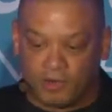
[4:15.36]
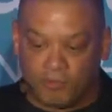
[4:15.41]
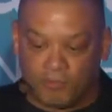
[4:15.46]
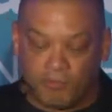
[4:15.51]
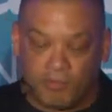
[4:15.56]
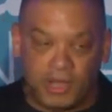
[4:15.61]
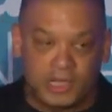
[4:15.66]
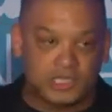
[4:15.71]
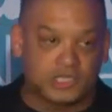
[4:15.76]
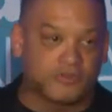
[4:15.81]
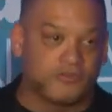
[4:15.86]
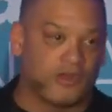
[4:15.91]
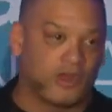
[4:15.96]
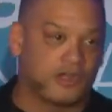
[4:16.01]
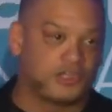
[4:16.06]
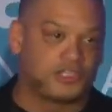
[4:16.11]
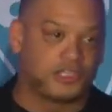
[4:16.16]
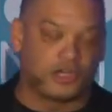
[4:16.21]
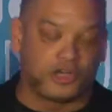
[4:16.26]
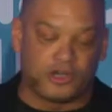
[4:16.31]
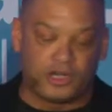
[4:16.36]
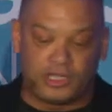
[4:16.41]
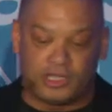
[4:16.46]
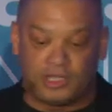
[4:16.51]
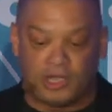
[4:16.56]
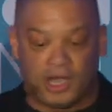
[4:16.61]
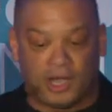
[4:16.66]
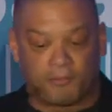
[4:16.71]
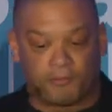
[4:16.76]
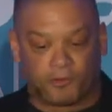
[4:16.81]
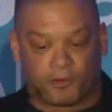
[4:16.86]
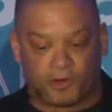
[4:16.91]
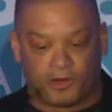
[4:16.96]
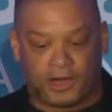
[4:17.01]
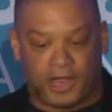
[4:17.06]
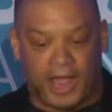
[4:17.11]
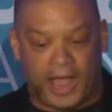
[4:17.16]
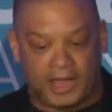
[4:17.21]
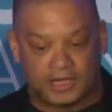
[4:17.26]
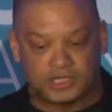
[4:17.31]
Much of our journey upward
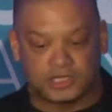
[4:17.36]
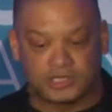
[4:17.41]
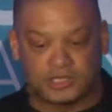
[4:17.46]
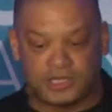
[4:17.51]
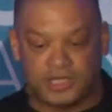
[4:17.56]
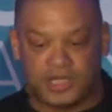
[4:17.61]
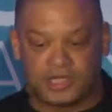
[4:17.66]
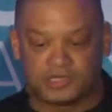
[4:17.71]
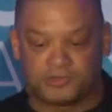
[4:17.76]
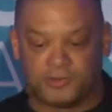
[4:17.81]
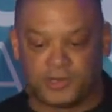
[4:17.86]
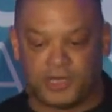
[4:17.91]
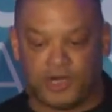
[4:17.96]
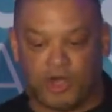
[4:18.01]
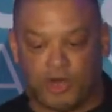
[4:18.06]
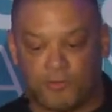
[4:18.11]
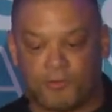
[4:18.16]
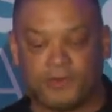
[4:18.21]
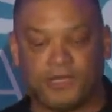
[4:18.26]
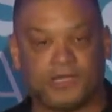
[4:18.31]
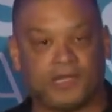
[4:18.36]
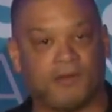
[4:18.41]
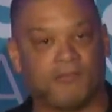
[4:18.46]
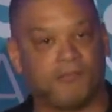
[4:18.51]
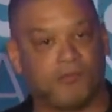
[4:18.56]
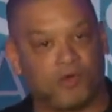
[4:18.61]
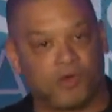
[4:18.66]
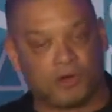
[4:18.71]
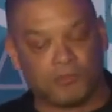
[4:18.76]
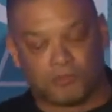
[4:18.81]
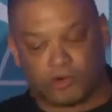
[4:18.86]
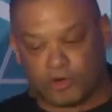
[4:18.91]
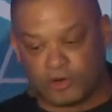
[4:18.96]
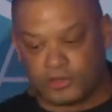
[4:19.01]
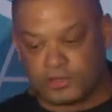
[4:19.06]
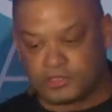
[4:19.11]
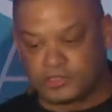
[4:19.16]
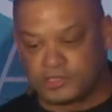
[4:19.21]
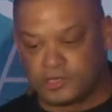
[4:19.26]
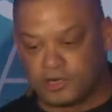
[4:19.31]
actually has been opening up more and more of
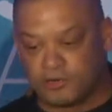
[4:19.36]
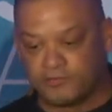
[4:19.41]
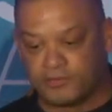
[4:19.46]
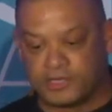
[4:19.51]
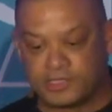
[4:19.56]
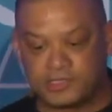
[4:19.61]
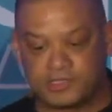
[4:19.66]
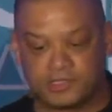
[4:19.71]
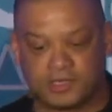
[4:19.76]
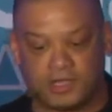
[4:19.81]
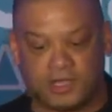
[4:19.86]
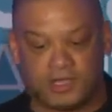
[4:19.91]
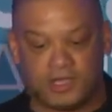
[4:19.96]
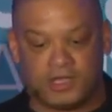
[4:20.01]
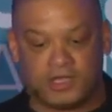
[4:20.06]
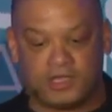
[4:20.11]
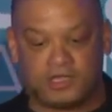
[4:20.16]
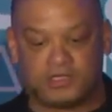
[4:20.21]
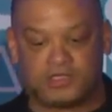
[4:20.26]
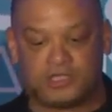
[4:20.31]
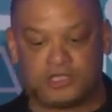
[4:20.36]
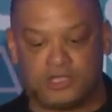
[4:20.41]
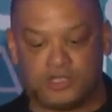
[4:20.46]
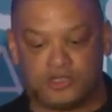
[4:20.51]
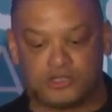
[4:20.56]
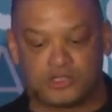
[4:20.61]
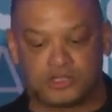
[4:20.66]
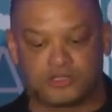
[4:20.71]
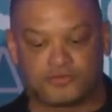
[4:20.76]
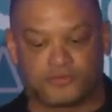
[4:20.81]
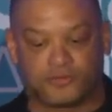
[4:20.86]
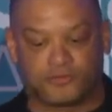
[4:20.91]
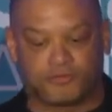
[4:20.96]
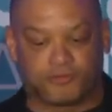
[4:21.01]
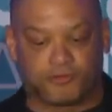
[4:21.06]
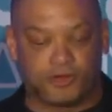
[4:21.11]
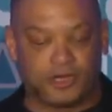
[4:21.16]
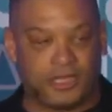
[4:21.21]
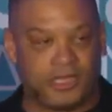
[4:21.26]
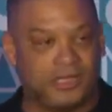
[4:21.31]
the service to users for
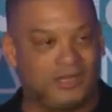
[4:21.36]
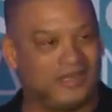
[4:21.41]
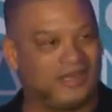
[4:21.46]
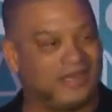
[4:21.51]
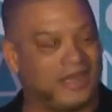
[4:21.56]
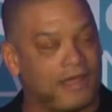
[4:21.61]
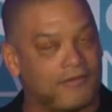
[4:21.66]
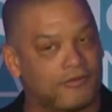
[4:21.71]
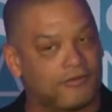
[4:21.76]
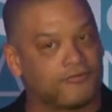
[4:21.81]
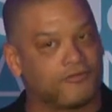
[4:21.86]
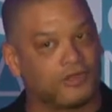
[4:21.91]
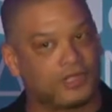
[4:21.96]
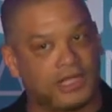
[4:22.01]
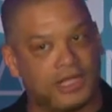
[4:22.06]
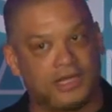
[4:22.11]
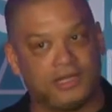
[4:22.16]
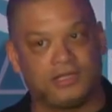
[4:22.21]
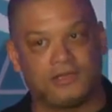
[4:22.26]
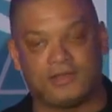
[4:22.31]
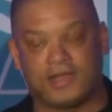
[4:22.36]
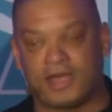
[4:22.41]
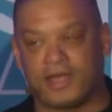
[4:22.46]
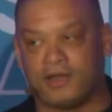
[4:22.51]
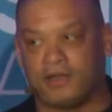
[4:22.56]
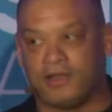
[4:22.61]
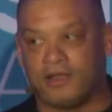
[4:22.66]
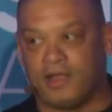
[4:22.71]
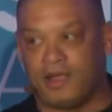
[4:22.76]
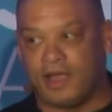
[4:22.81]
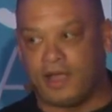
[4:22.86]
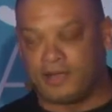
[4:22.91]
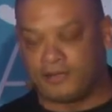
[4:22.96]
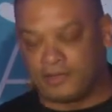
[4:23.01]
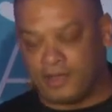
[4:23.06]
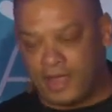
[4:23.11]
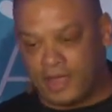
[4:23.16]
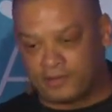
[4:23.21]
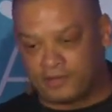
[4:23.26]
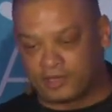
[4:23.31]
free, never forgetting that at,
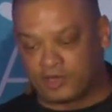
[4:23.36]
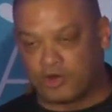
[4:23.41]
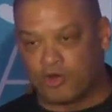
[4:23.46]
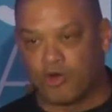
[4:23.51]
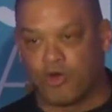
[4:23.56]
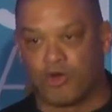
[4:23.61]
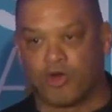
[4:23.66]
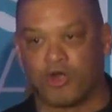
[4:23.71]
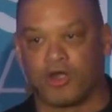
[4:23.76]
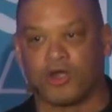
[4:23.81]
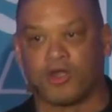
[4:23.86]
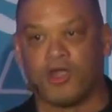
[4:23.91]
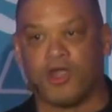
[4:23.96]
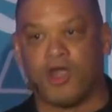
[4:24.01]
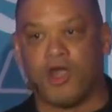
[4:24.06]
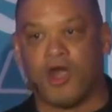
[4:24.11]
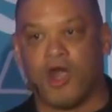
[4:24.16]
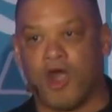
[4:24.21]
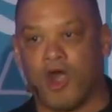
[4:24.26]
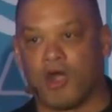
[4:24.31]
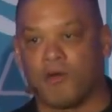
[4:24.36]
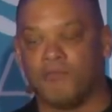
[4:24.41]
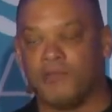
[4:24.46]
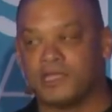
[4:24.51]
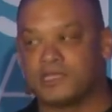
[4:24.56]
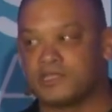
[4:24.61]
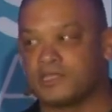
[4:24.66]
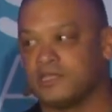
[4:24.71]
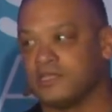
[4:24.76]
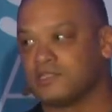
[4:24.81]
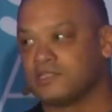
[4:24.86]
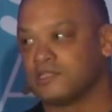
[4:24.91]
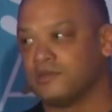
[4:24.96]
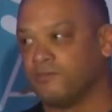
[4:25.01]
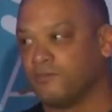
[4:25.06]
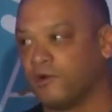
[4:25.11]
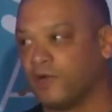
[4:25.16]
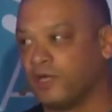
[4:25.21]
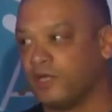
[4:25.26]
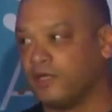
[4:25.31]
at the core, our mission is to
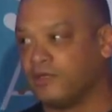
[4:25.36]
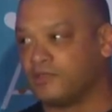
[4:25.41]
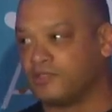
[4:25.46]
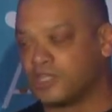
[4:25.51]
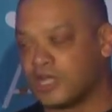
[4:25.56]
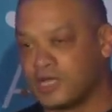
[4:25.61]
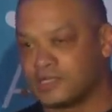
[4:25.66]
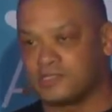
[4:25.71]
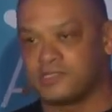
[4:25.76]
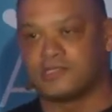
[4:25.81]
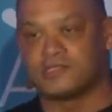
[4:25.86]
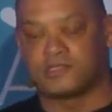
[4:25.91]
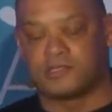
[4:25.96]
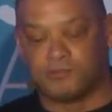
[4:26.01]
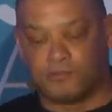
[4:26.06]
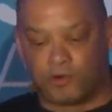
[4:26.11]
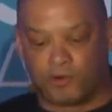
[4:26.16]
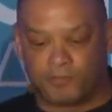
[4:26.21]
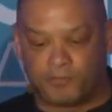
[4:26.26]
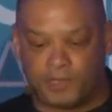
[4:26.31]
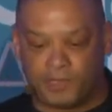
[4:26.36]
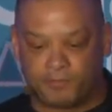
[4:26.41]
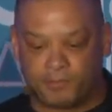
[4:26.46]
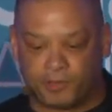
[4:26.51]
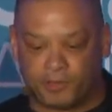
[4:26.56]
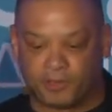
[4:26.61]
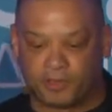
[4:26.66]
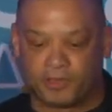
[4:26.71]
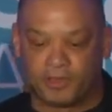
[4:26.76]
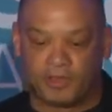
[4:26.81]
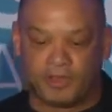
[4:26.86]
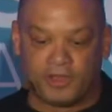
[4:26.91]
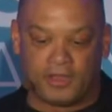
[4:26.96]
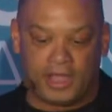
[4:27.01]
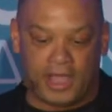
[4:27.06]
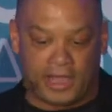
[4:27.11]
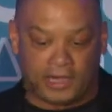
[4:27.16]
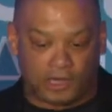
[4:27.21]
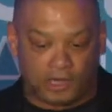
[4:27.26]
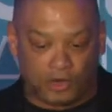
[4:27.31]
bring justice to more people
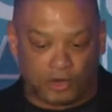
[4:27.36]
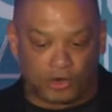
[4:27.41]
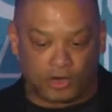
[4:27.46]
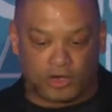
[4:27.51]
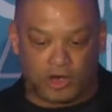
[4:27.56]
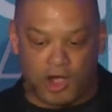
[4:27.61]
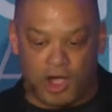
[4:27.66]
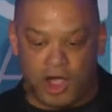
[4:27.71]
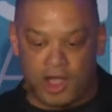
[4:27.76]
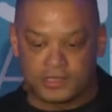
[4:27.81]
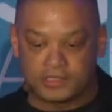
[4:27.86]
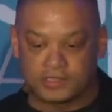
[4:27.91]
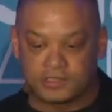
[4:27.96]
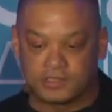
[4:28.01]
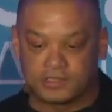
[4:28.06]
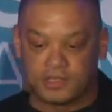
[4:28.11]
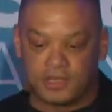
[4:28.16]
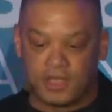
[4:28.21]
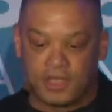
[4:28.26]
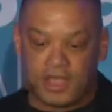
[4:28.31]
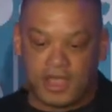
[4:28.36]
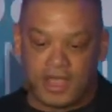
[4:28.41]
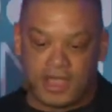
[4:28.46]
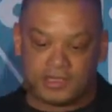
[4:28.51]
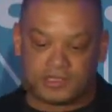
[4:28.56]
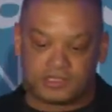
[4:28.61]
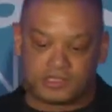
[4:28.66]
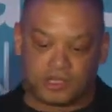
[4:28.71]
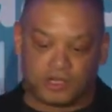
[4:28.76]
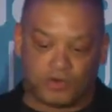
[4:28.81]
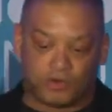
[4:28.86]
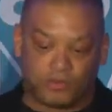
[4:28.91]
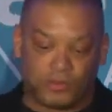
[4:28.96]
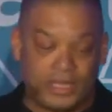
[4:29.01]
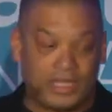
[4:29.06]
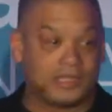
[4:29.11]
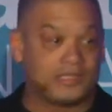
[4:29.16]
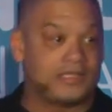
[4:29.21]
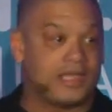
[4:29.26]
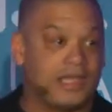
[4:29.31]
at lower cost. And so
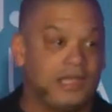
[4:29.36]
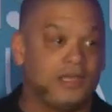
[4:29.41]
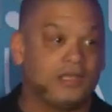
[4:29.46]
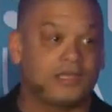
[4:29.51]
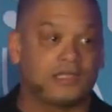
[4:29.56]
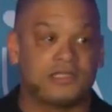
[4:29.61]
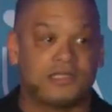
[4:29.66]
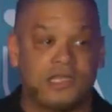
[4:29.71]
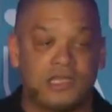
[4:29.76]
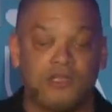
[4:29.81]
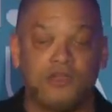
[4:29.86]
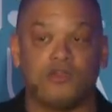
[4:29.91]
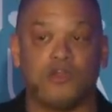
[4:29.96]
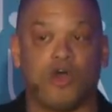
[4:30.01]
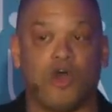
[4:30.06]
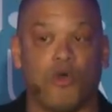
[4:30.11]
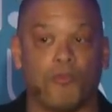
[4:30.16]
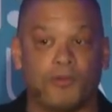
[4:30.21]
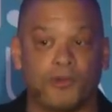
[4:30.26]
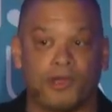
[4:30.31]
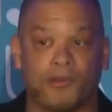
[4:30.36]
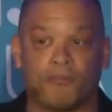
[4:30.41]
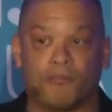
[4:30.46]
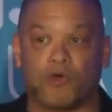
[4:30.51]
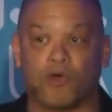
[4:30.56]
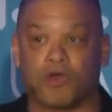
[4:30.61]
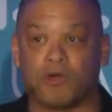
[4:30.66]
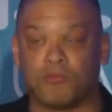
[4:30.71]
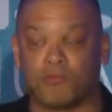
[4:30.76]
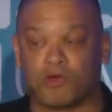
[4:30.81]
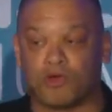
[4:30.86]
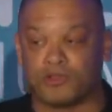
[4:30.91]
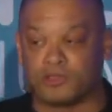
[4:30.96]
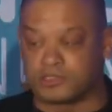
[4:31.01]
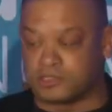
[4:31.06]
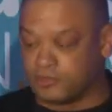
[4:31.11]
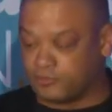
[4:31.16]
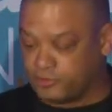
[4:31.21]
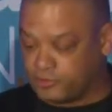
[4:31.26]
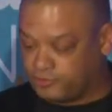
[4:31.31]
we intend to continue to open up more and more of the
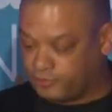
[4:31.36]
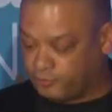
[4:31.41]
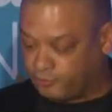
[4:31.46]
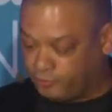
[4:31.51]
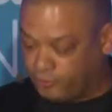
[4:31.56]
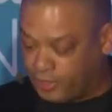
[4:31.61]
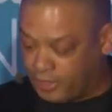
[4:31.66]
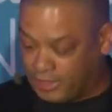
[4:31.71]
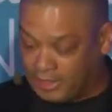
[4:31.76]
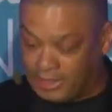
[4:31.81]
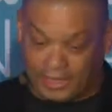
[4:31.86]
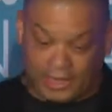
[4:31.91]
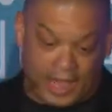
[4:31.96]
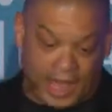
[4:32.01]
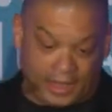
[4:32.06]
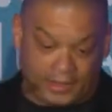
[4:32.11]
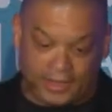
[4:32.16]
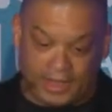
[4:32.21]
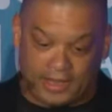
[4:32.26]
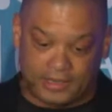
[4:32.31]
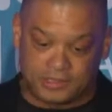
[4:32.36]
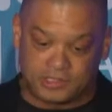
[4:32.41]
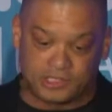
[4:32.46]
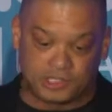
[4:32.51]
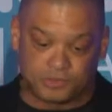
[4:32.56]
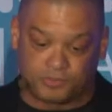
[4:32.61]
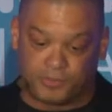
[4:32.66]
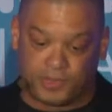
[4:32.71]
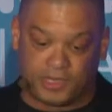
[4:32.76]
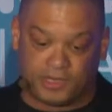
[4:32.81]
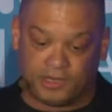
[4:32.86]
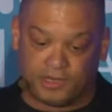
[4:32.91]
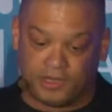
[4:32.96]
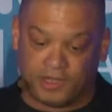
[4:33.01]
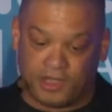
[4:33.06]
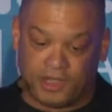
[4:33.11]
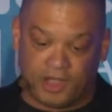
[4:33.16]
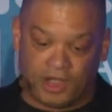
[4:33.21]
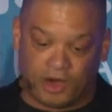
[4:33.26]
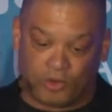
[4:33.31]
service for free. And a lot of that has just been
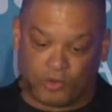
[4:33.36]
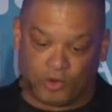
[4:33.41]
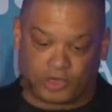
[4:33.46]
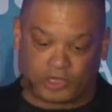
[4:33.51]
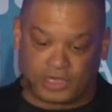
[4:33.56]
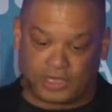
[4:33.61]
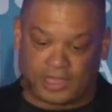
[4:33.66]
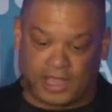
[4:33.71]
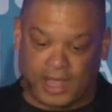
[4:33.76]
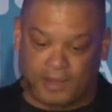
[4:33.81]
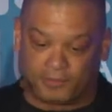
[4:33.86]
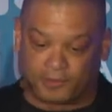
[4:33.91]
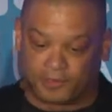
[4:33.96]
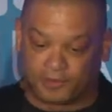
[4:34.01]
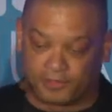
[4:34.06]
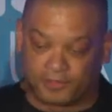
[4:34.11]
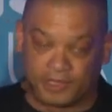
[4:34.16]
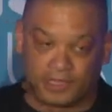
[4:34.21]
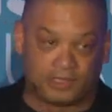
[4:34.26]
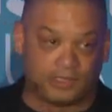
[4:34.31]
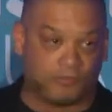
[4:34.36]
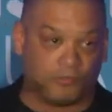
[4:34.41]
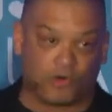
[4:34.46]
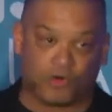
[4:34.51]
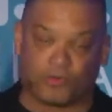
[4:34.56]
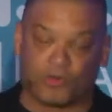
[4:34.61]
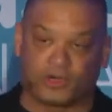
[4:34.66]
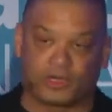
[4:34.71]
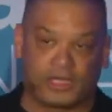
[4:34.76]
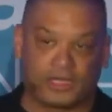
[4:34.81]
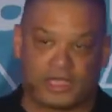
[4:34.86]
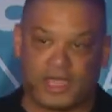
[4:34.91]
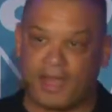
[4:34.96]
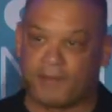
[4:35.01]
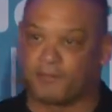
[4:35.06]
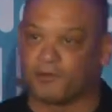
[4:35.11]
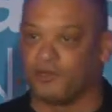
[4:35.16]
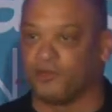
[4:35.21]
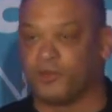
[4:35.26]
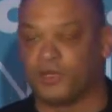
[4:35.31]
a working capital thing. The more working
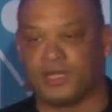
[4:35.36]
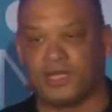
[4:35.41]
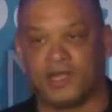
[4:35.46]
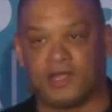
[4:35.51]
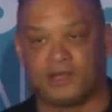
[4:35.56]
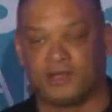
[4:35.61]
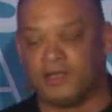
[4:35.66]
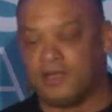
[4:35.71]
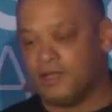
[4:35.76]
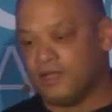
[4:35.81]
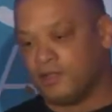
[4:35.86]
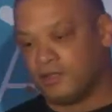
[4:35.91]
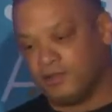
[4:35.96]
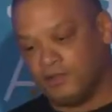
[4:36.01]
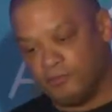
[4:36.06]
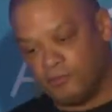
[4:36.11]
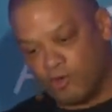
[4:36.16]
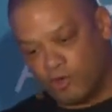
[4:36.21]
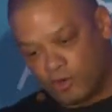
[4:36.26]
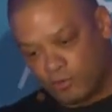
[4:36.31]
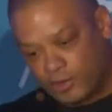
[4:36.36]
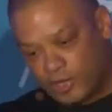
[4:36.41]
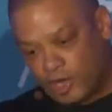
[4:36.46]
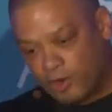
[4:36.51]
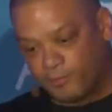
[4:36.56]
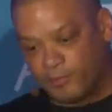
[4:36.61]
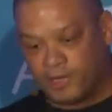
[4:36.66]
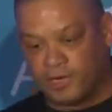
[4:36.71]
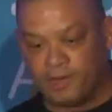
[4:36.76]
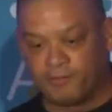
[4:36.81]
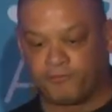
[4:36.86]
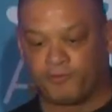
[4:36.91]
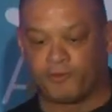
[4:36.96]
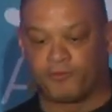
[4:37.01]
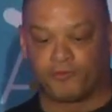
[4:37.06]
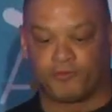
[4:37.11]
capital we get, the more we open up for